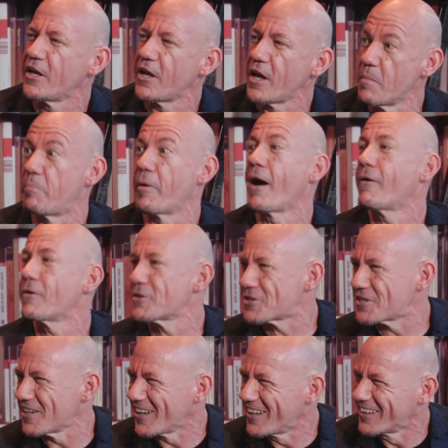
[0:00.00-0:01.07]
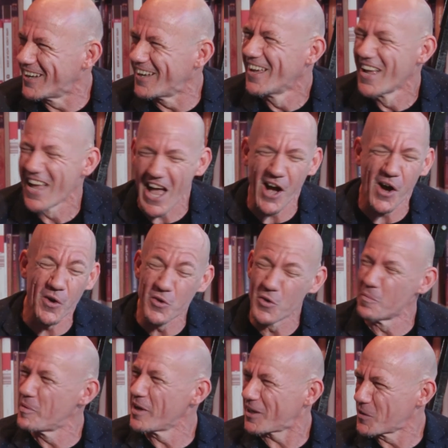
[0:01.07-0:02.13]
embarrassing how
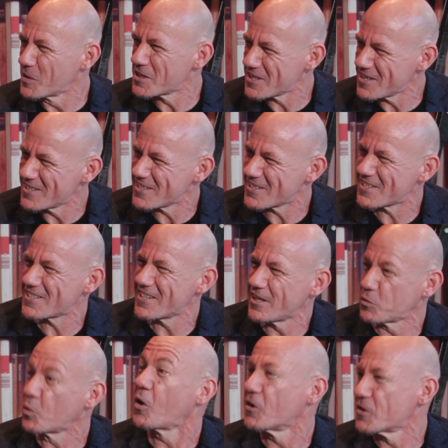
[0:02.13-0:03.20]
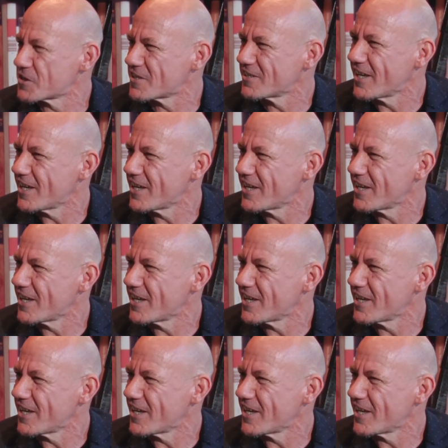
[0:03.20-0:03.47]
ubiquitous it was.